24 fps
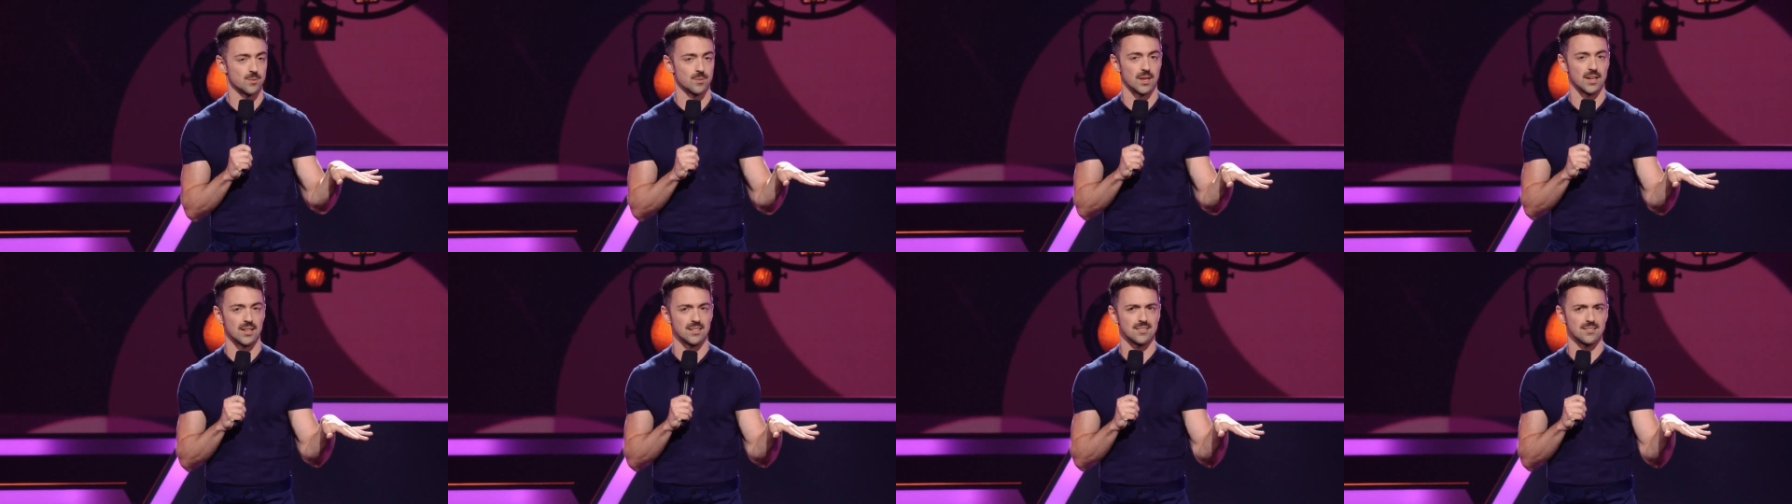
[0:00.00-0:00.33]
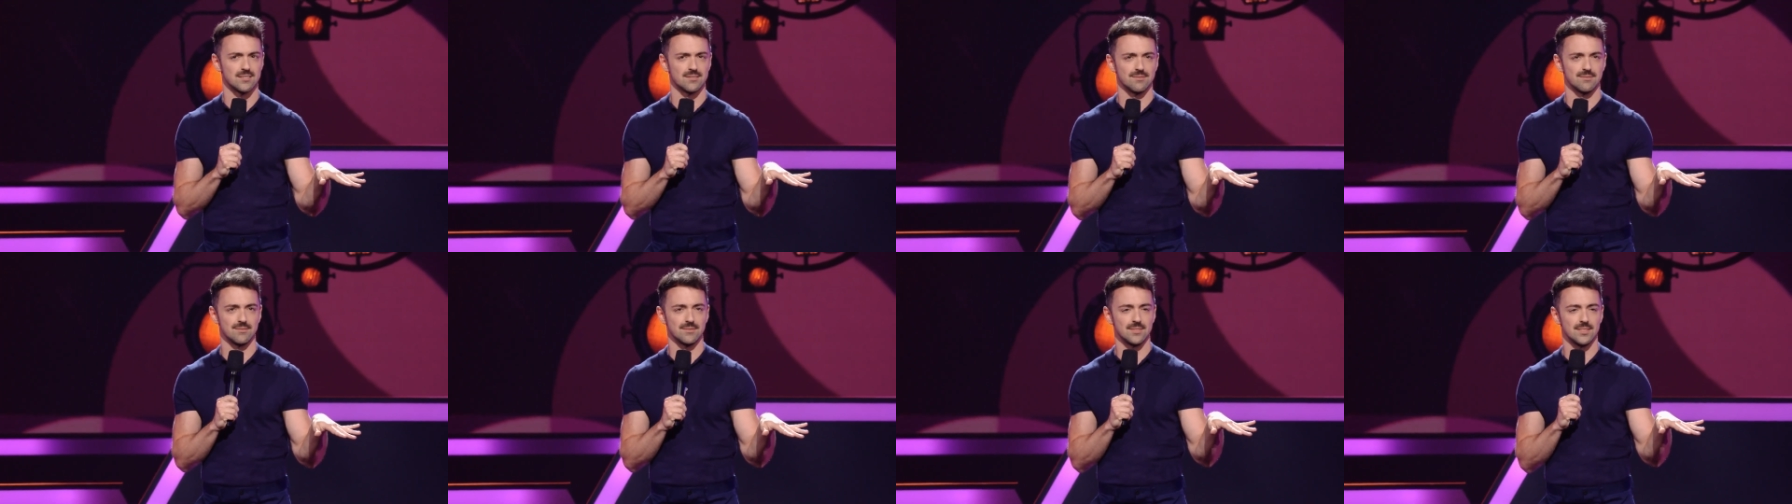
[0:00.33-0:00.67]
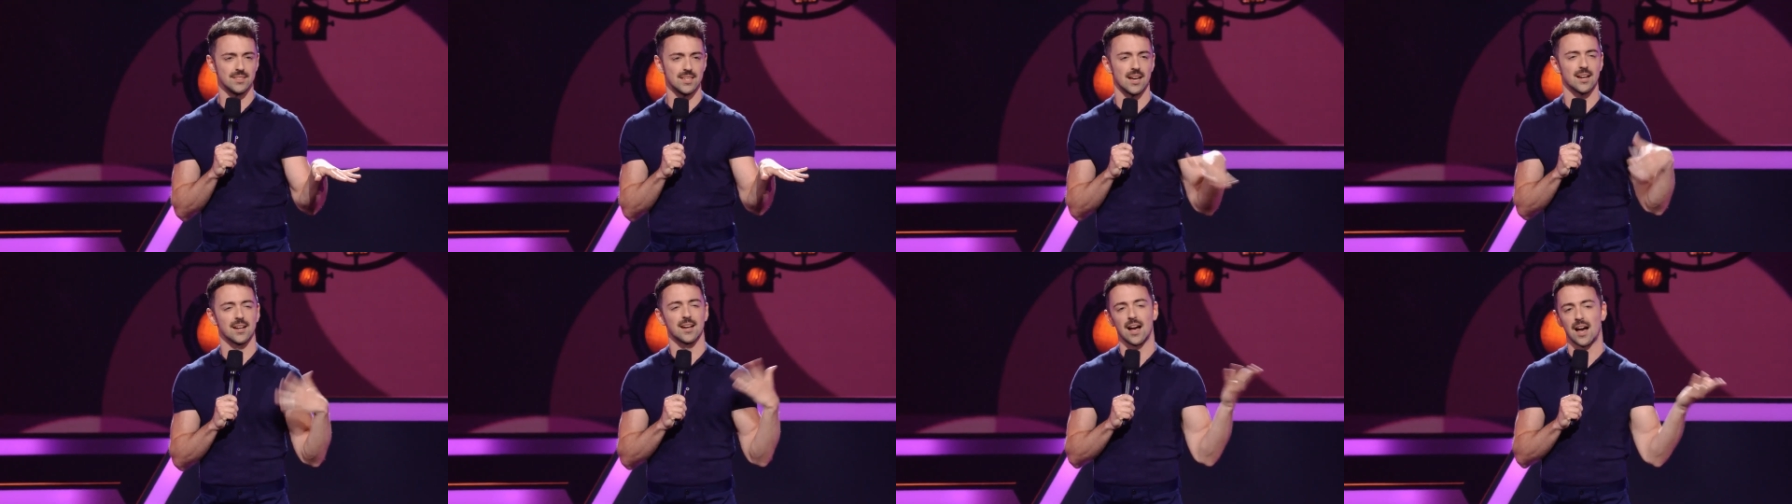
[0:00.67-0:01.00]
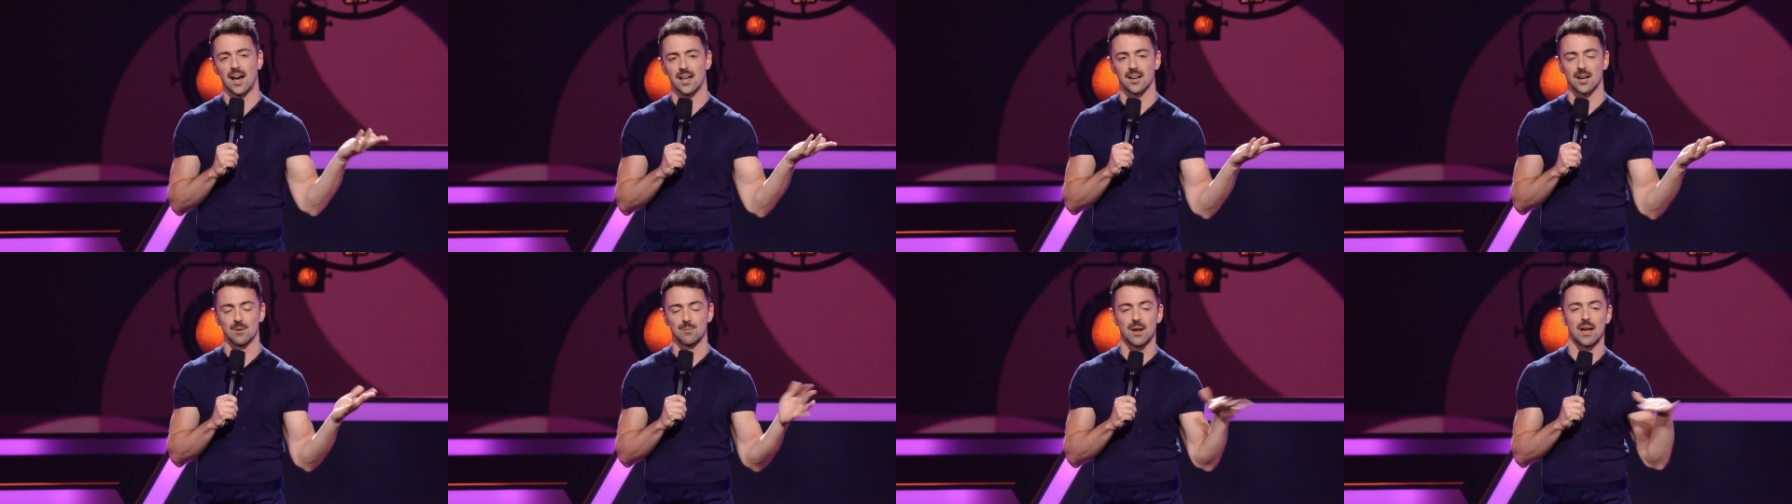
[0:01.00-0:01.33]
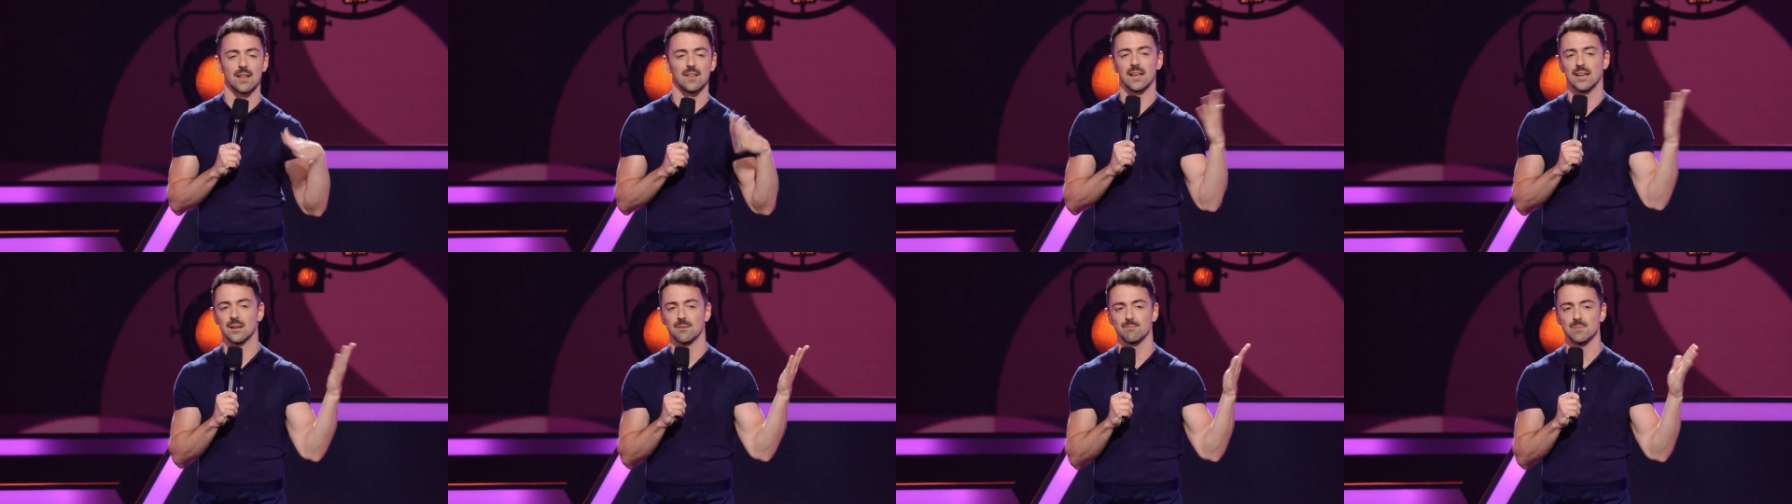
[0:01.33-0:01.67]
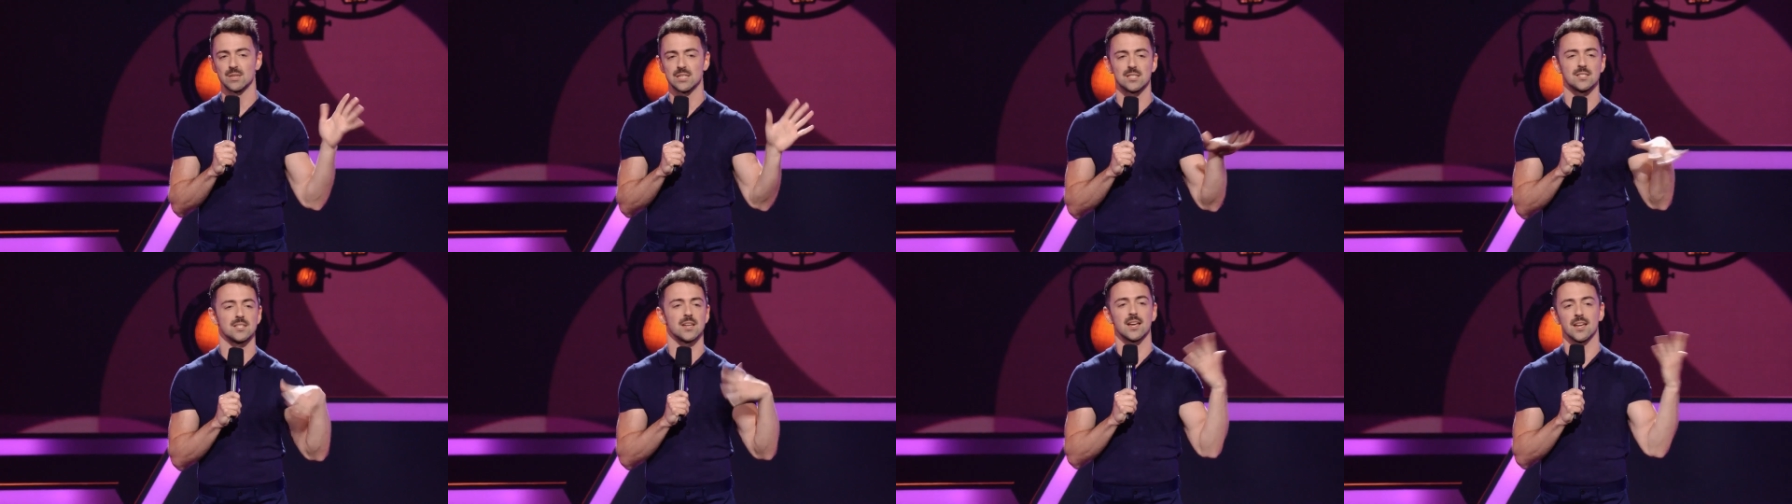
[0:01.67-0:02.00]
I'm like, yeah, got it. I'm not like
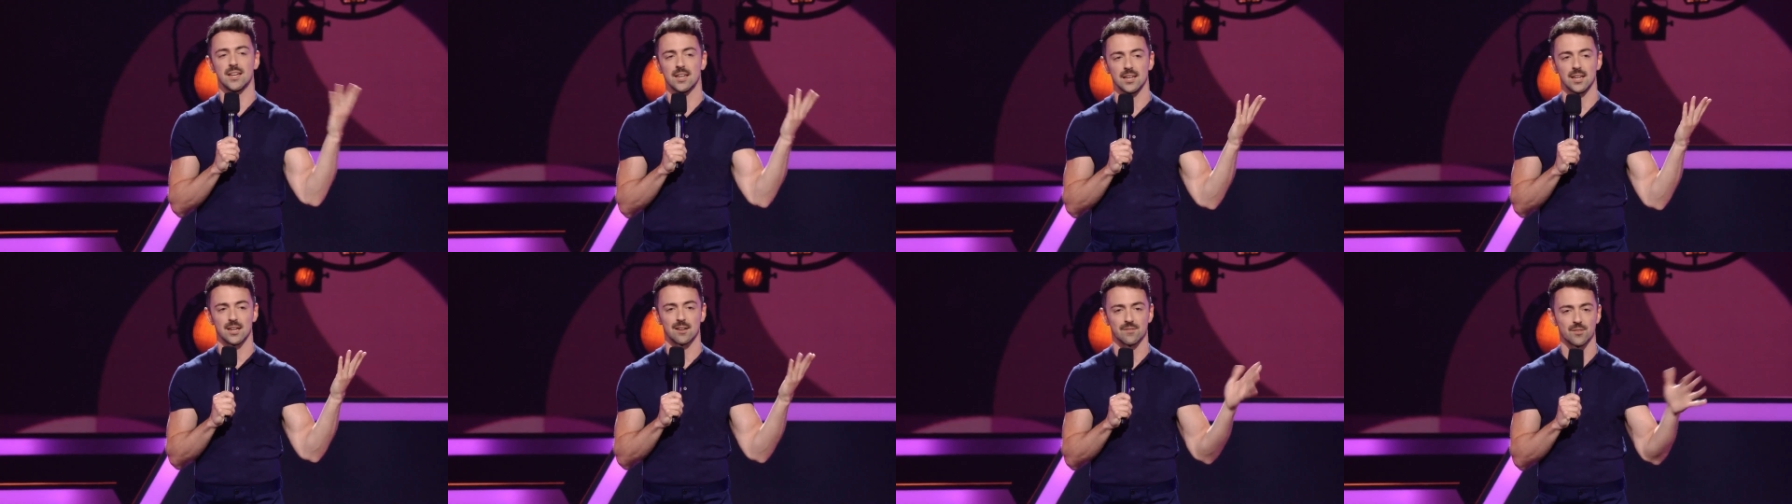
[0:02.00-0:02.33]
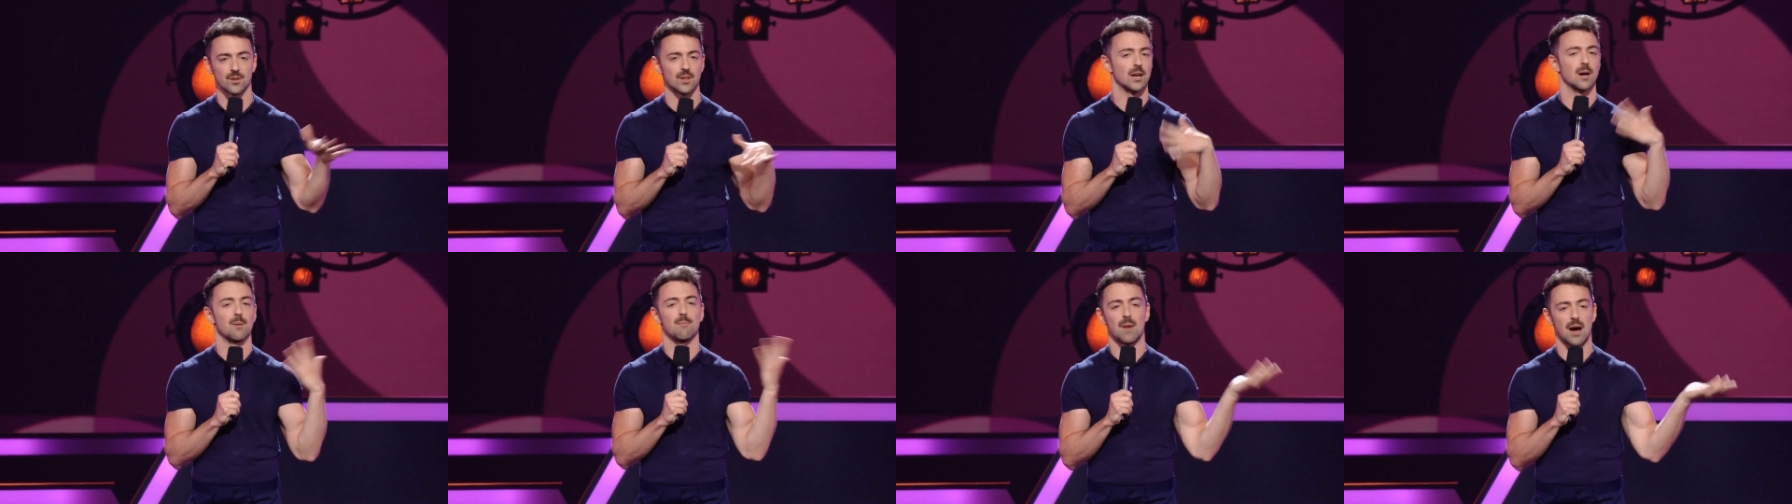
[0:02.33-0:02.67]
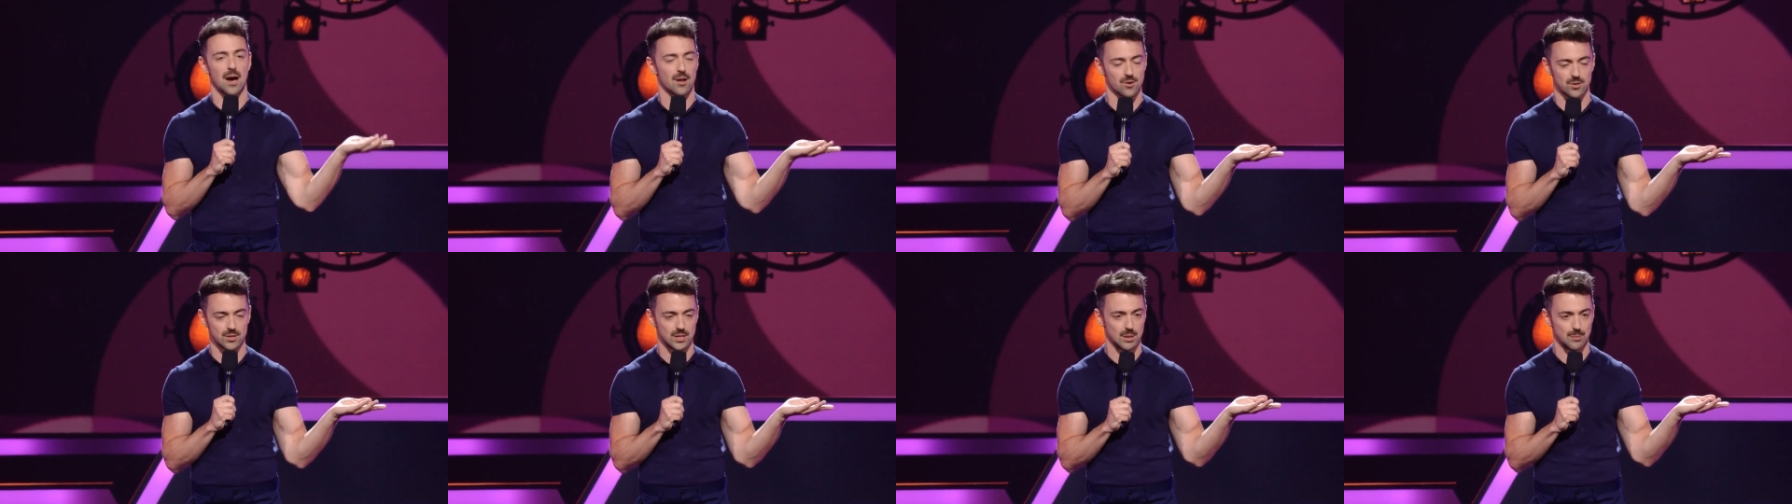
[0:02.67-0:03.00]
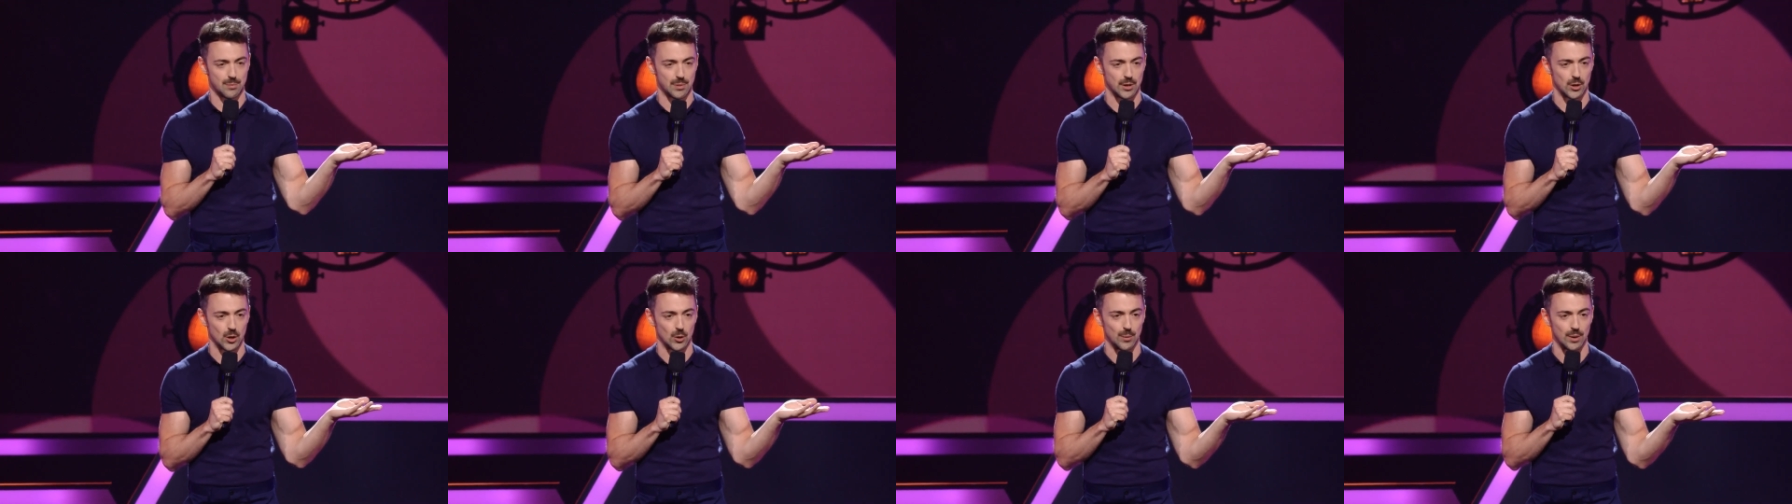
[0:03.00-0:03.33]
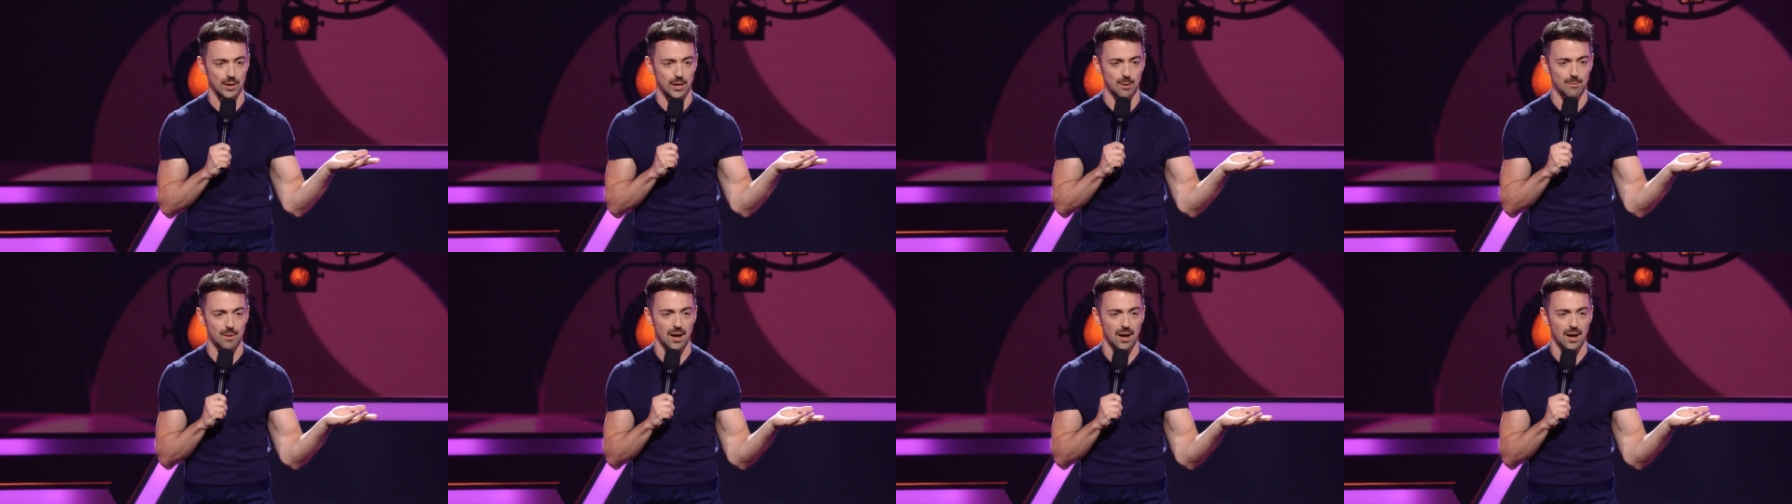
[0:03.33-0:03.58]
mistaking it for like a modern day pyramid.